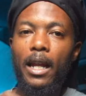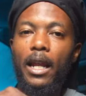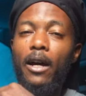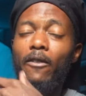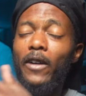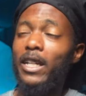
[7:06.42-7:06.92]

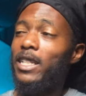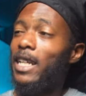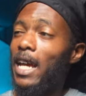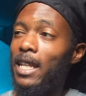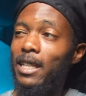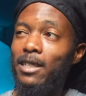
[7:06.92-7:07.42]
Now, I've actually
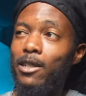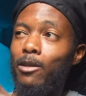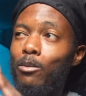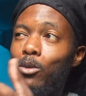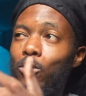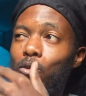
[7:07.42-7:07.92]
had this
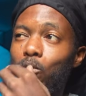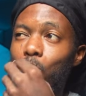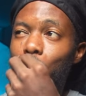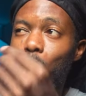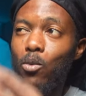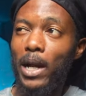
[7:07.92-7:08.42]
gimbal
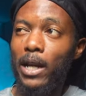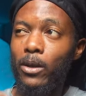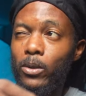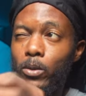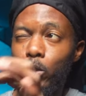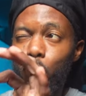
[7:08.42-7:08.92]
for
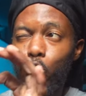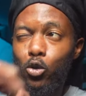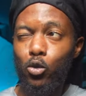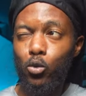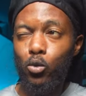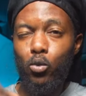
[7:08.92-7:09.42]
around
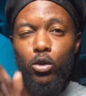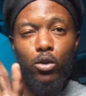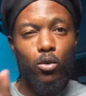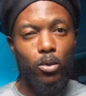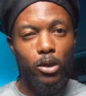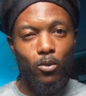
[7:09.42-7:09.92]
2 to
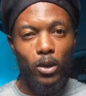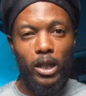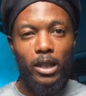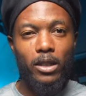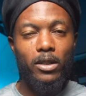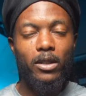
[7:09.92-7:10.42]
3
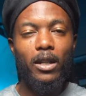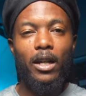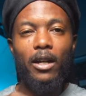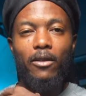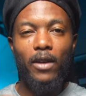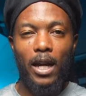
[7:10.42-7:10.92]
weeks that
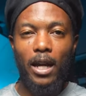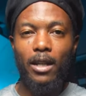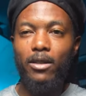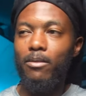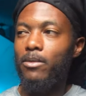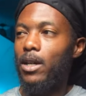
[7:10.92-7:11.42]
I've
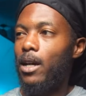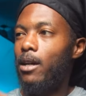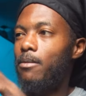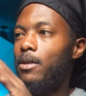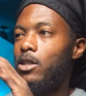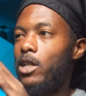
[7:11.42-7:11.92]
had some
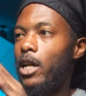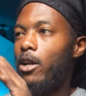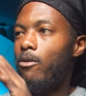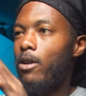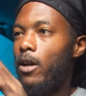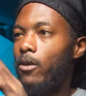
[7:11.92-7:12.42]
time to jack
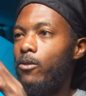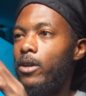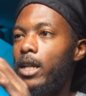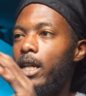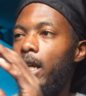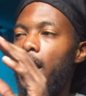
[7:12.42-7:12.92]
around with
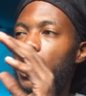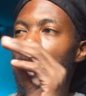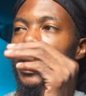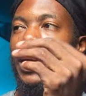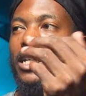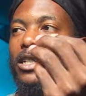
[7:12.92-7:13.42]
it
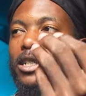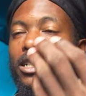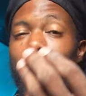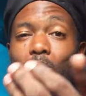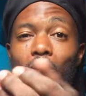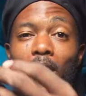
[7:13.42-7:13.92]
and actually
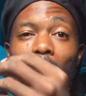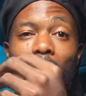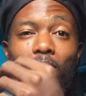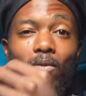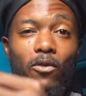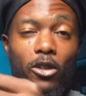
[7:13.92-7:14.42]
get you guys
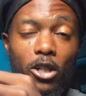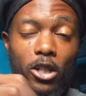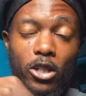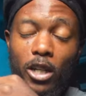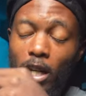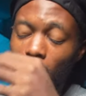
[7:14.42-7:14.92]
some
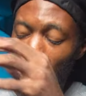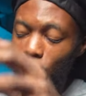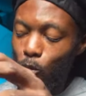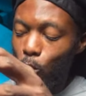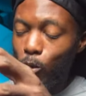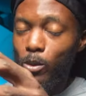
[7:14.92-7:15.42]
footage.
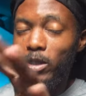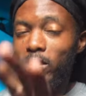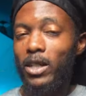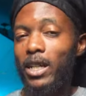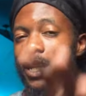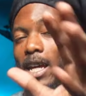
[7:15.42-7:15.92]
You will be
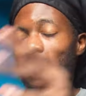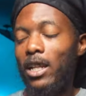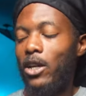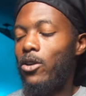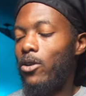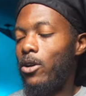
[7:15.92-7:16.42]
seeing that
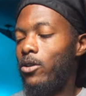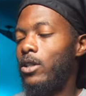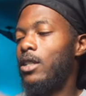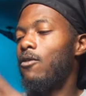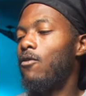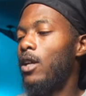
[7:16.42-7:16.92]
later on
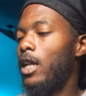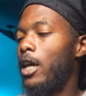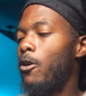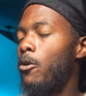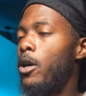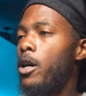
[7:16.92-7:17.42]
in the
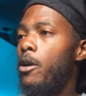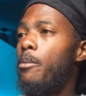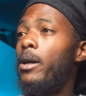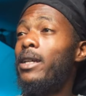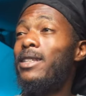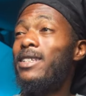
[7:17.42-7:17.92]
video,
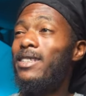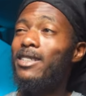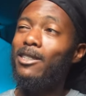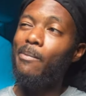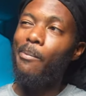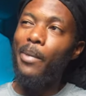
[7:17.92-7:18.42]
but this
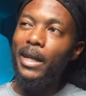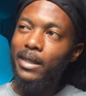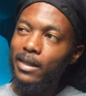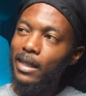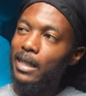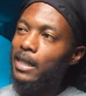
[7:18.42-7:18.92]
is
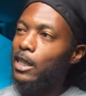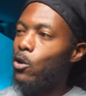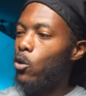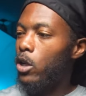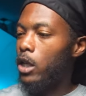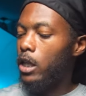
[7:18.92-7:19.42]
basically
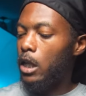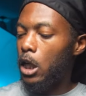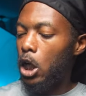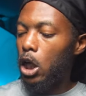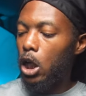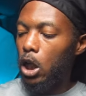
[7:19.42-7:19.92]
going to
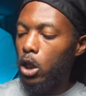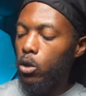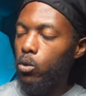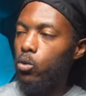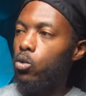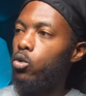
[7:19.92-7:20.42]

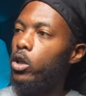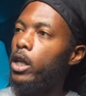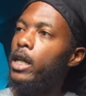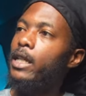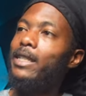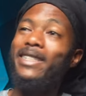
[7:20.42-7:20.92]
conclude
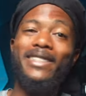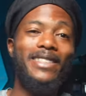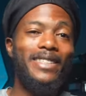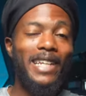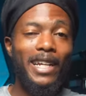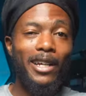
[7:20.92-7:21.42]
the
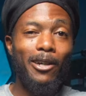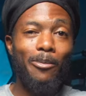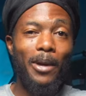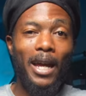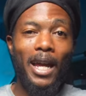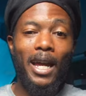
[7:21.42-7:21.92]

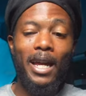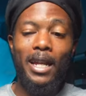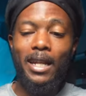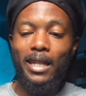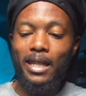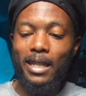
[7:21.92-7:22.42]
setup
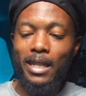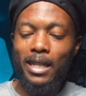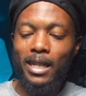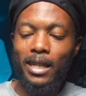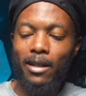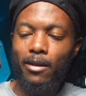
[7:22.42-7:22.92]
and
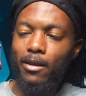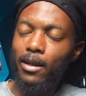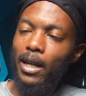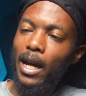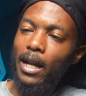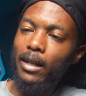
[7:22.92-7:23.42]
the
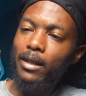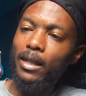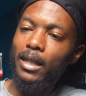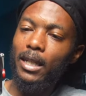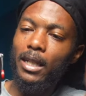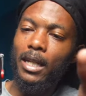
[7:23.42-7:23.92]
kind of
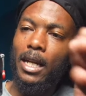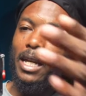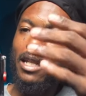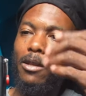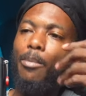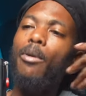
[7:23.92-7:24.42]
the
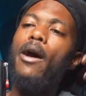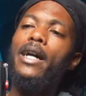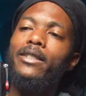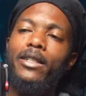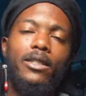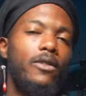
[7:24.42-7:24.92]

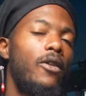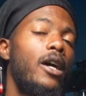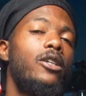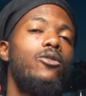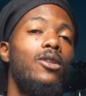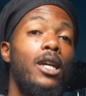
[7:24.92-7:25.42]
process of how
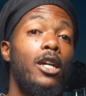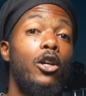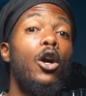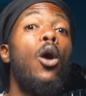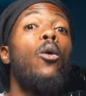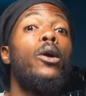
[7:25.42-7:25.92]
you get
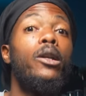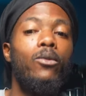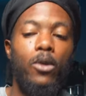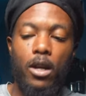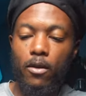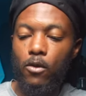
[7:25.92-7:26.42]
going
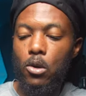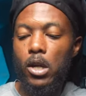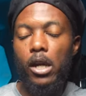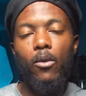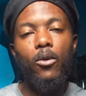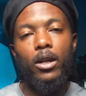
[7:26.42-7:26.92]
whenever you
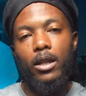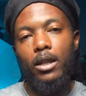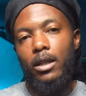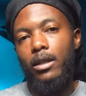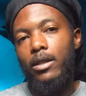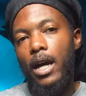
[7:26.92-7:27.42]
get one of
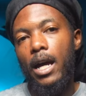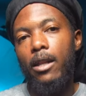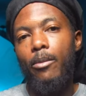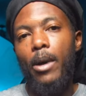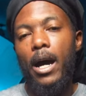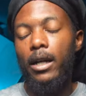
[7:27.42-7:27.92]
these out of
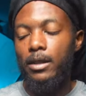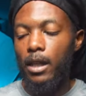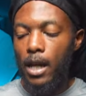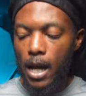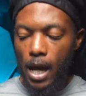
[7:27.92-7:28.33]
the box.